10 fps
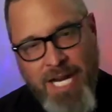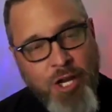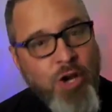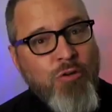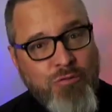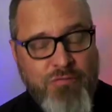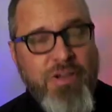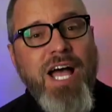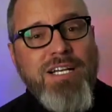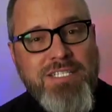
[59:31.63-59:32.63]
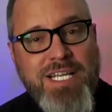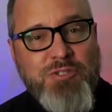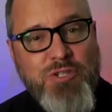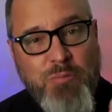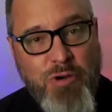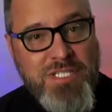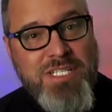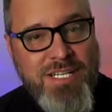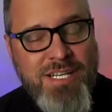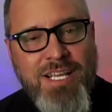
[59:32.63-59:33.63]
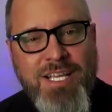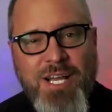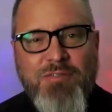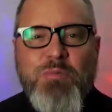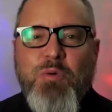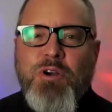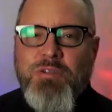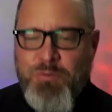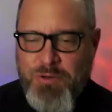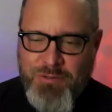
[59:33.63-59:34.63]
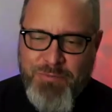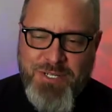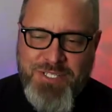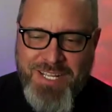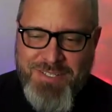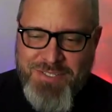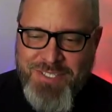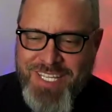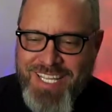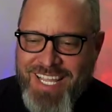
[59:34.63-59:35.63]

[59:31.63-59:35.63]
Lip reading: I know for a fact he's actually the president of the board of the World Affairs Council.